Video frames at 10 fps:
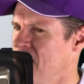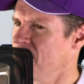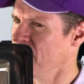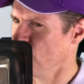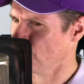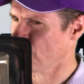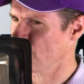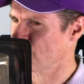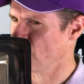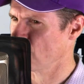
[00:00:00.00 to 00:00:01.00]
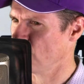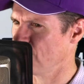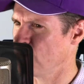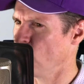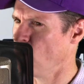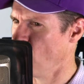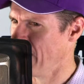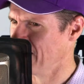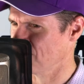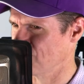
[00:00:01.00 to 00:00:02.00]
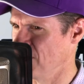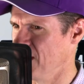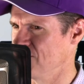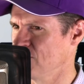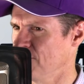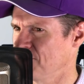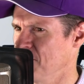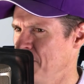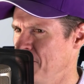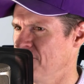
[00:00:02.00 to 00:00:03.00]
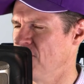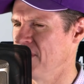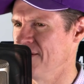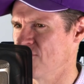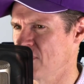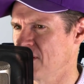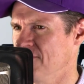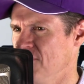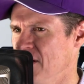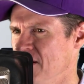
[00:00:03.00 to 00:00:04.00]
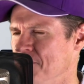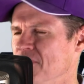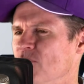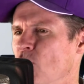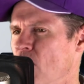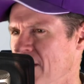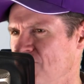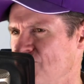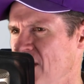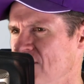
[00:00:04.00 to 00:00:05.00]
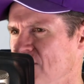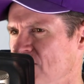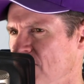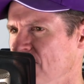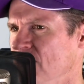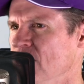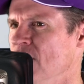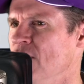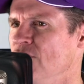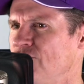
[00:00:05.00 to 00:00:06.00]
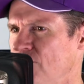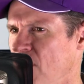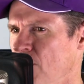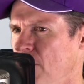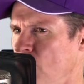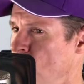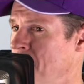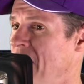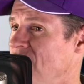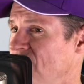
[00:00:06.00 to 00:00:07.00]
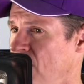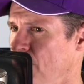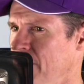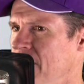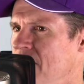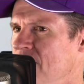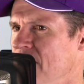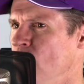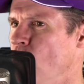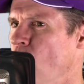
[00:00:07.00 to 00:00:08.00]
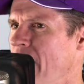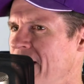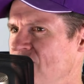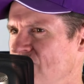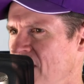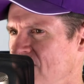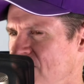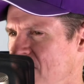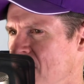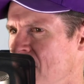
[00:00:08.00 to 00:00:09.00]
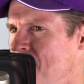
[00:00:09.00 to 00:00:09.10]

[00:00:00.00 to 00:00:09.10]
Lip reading: They also showed off wireless charging, and obviously people find that very convenient, but wireless charging is often slower or much slower than wired charging.